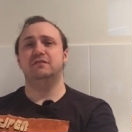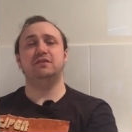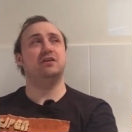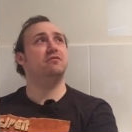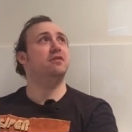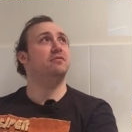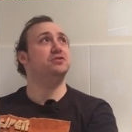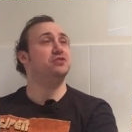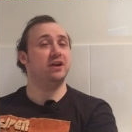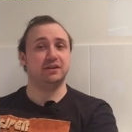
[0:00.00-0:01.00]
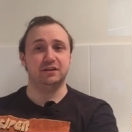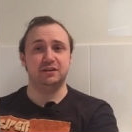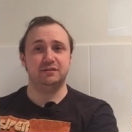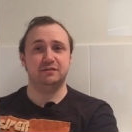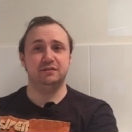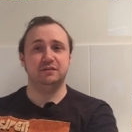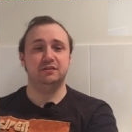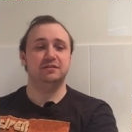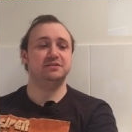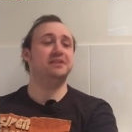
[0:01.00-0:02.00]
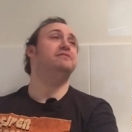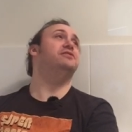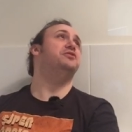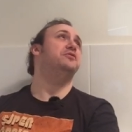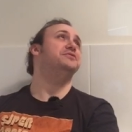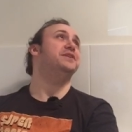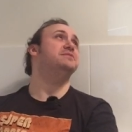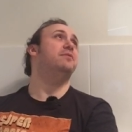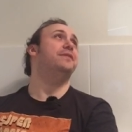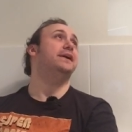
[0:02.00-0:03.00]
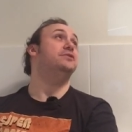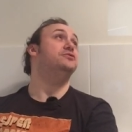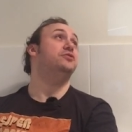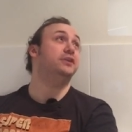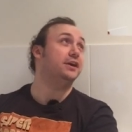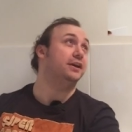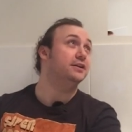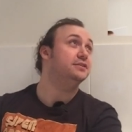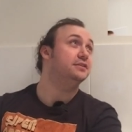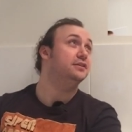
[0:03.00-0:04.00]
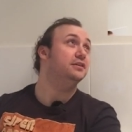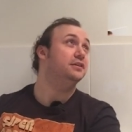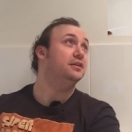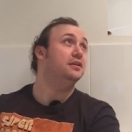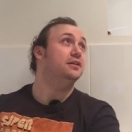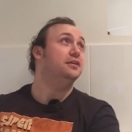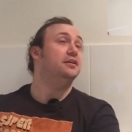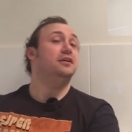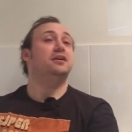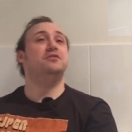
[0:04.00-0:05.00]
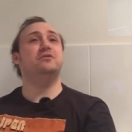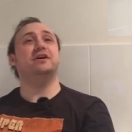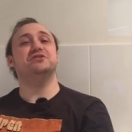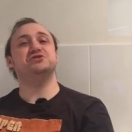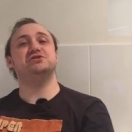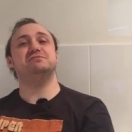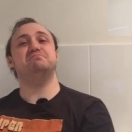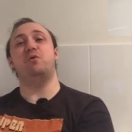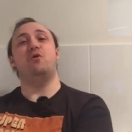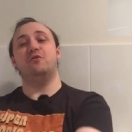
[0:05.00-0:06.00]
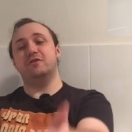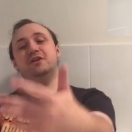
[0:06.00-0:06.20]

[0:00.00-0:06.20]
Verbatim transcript: video where we drank it, instead of doing the sensible thing and drinking it, you're going to sh- pour